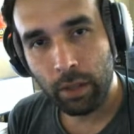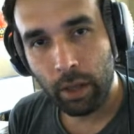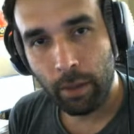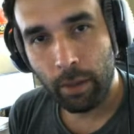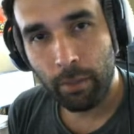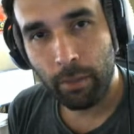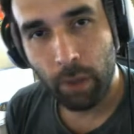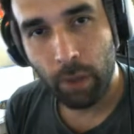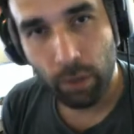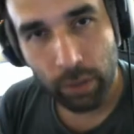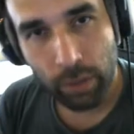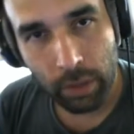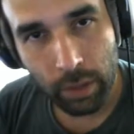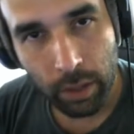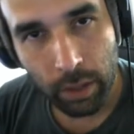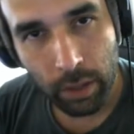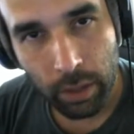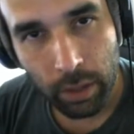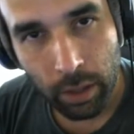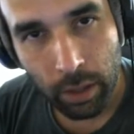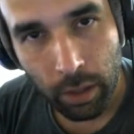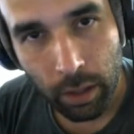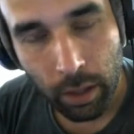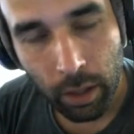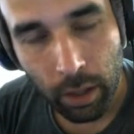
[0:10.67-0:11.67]
mostly
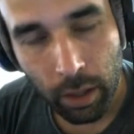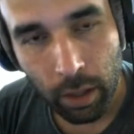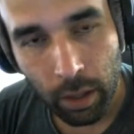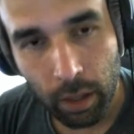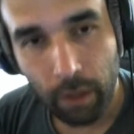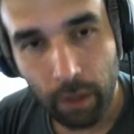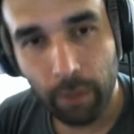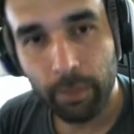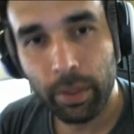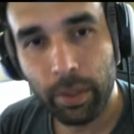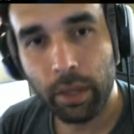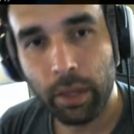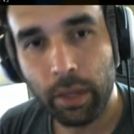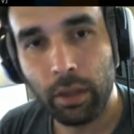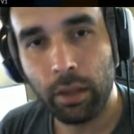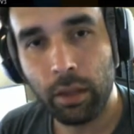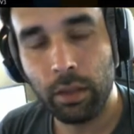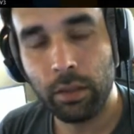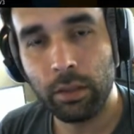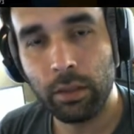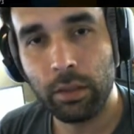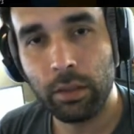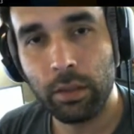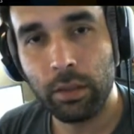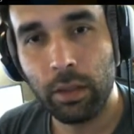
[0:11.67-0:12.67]

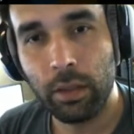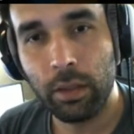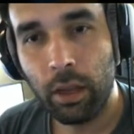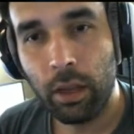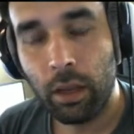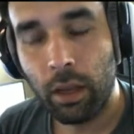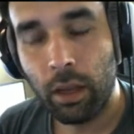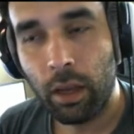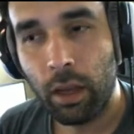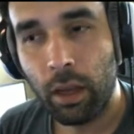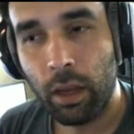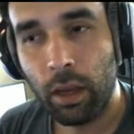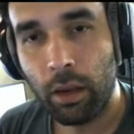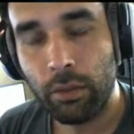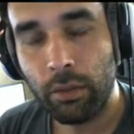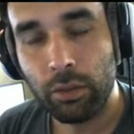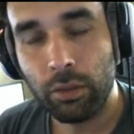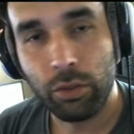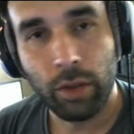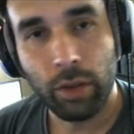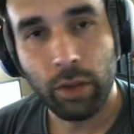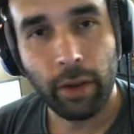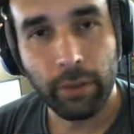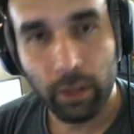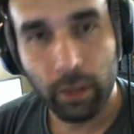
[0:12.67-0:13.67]
because I was
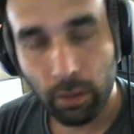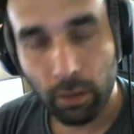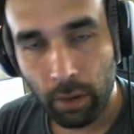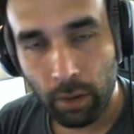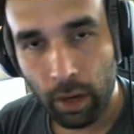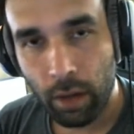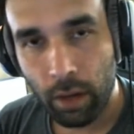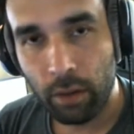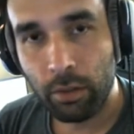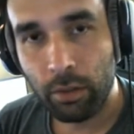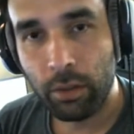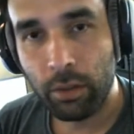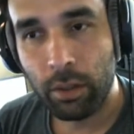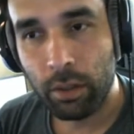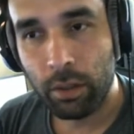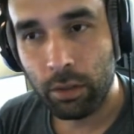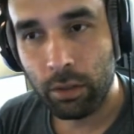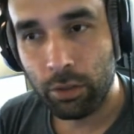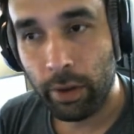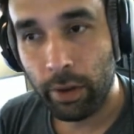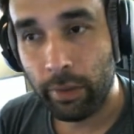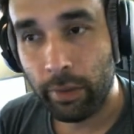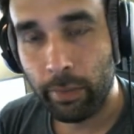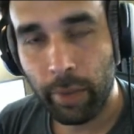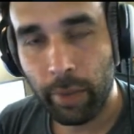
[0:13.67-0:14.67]
driving around,
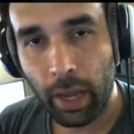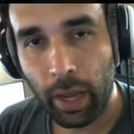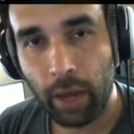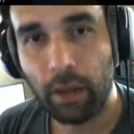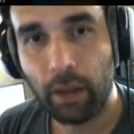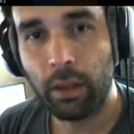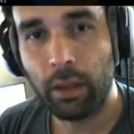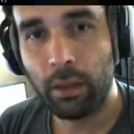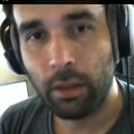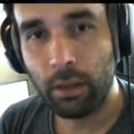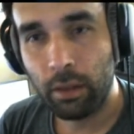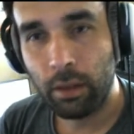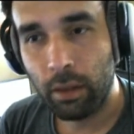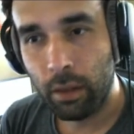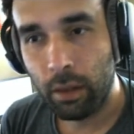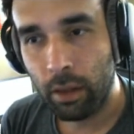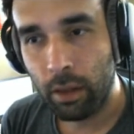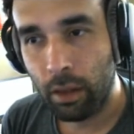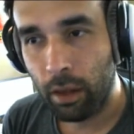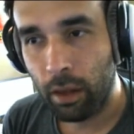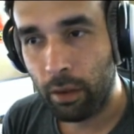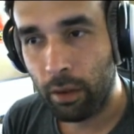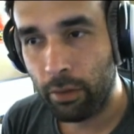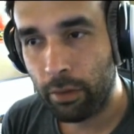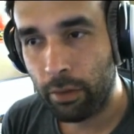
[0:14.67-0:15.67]
driving back
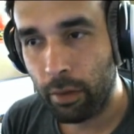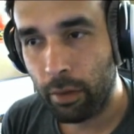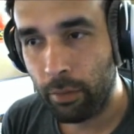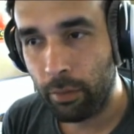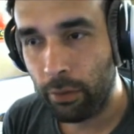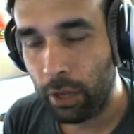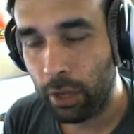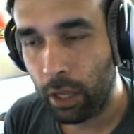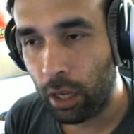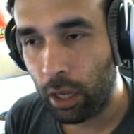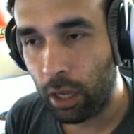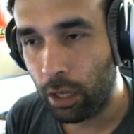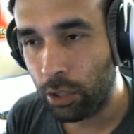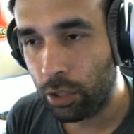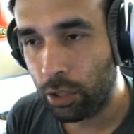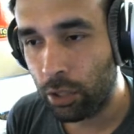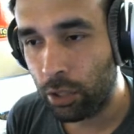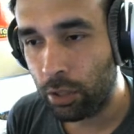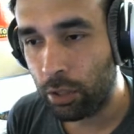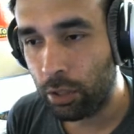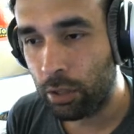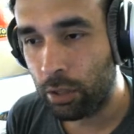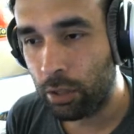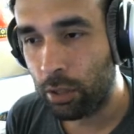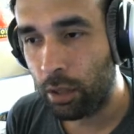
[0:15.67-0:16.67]
from
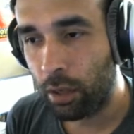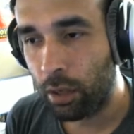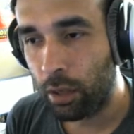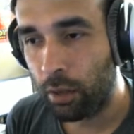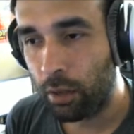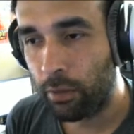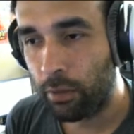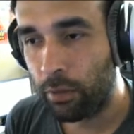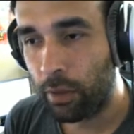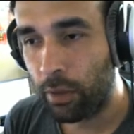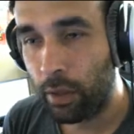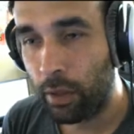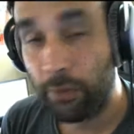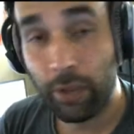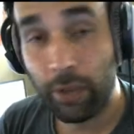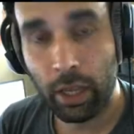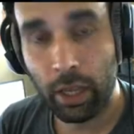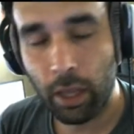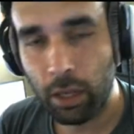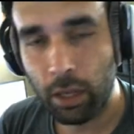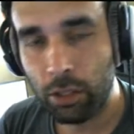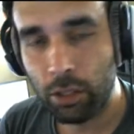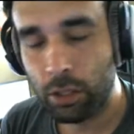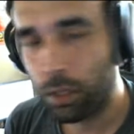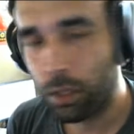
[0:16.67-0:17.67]
vacation, the
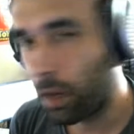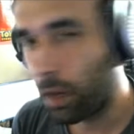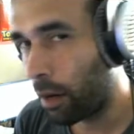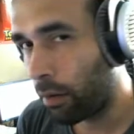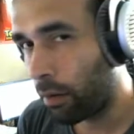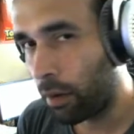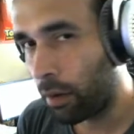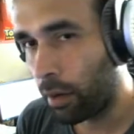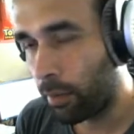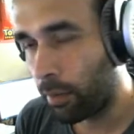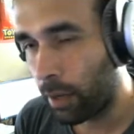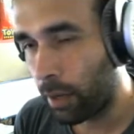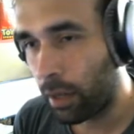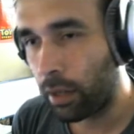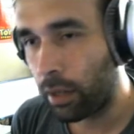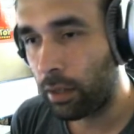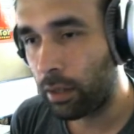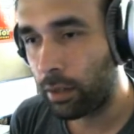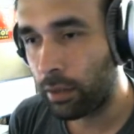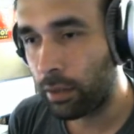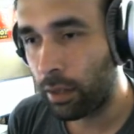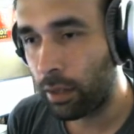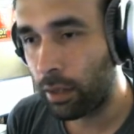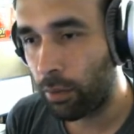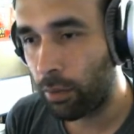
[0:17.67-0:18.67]
vacation area. I'm not going to
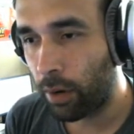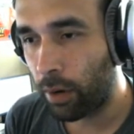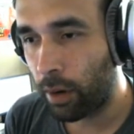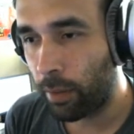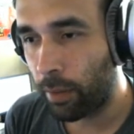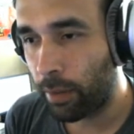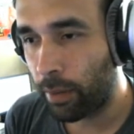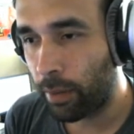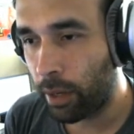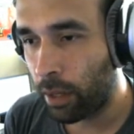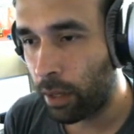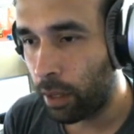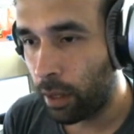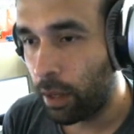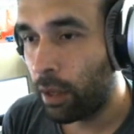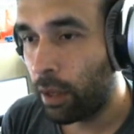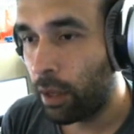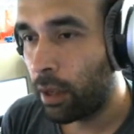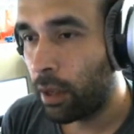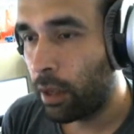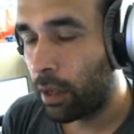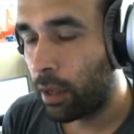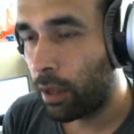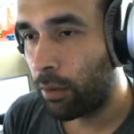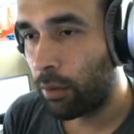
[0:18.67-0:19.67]
say where, but
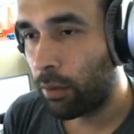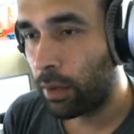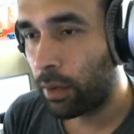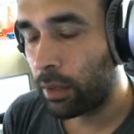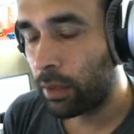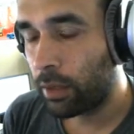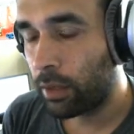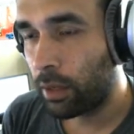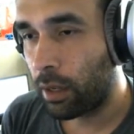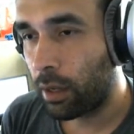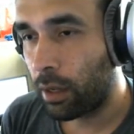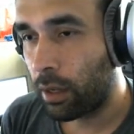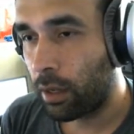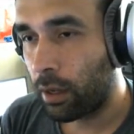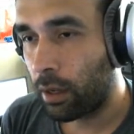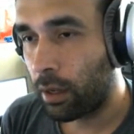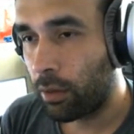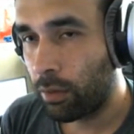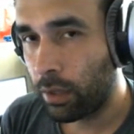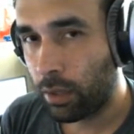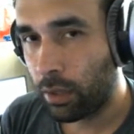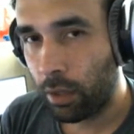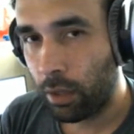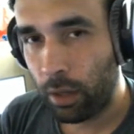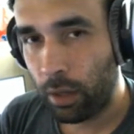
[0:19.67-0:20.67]
it
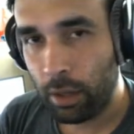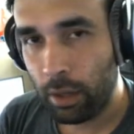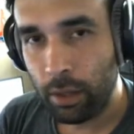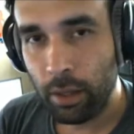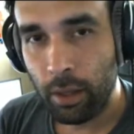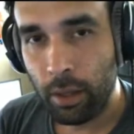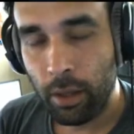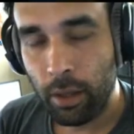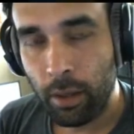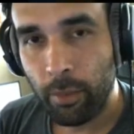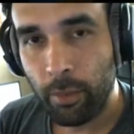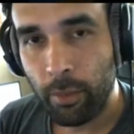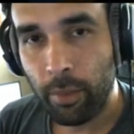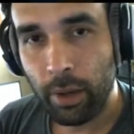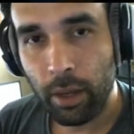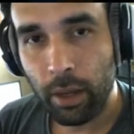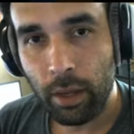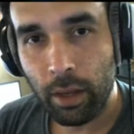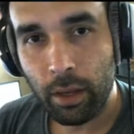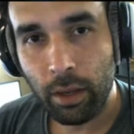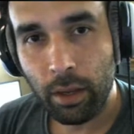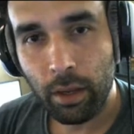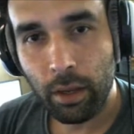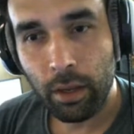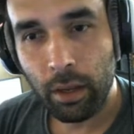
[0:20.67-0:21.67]
was good.
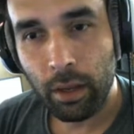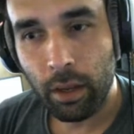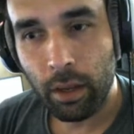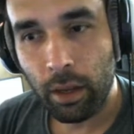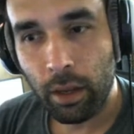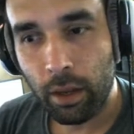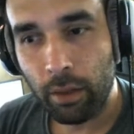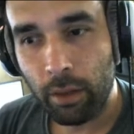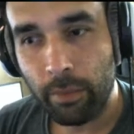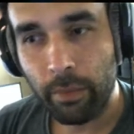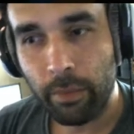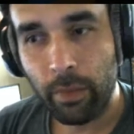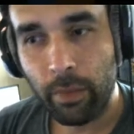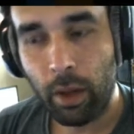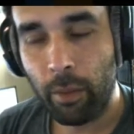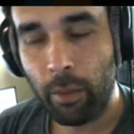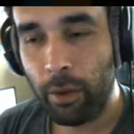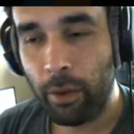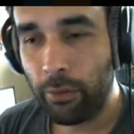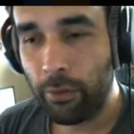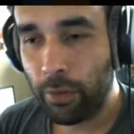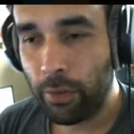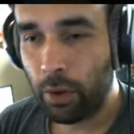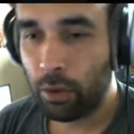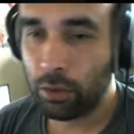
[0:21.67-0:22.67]
But on
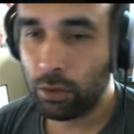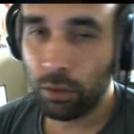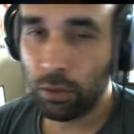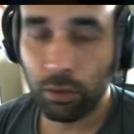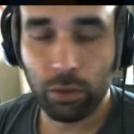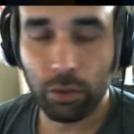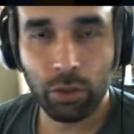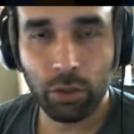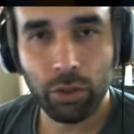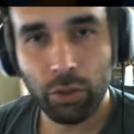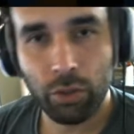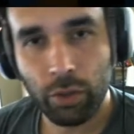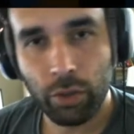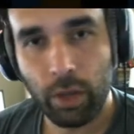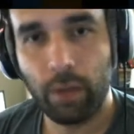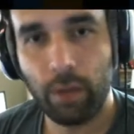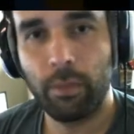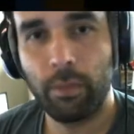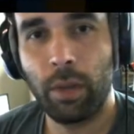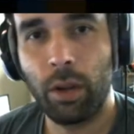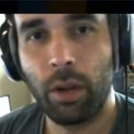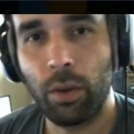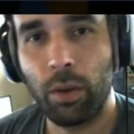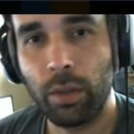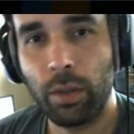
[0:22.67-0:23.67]
my phone, so I was just trading
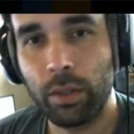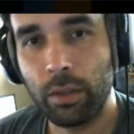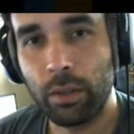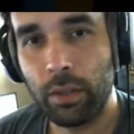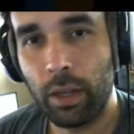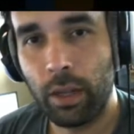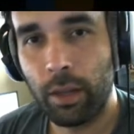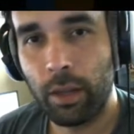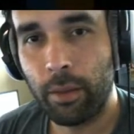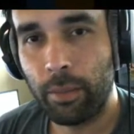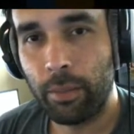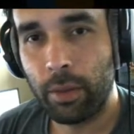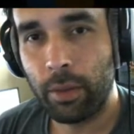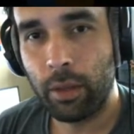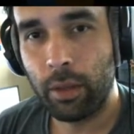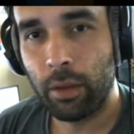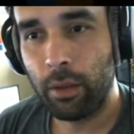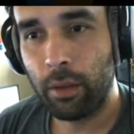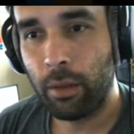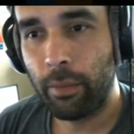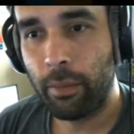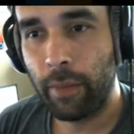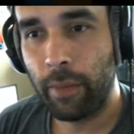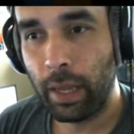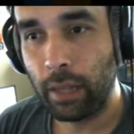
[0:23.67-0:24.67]
my old setup
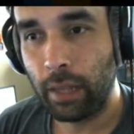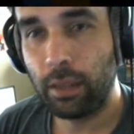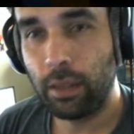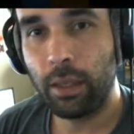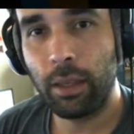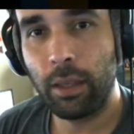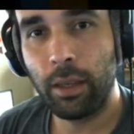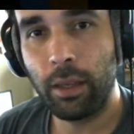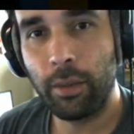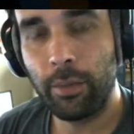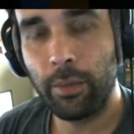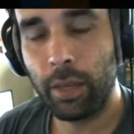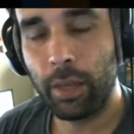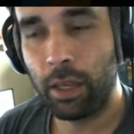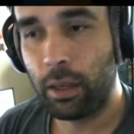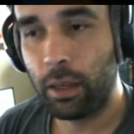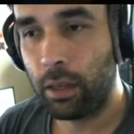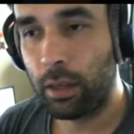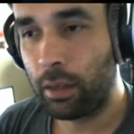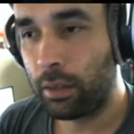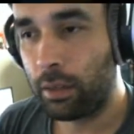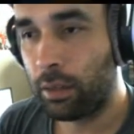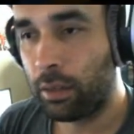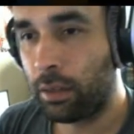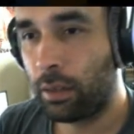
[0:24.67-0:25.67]
mainly
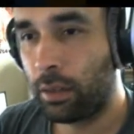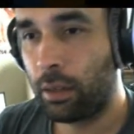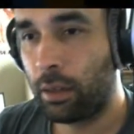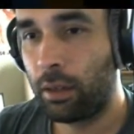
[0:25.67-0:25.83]
because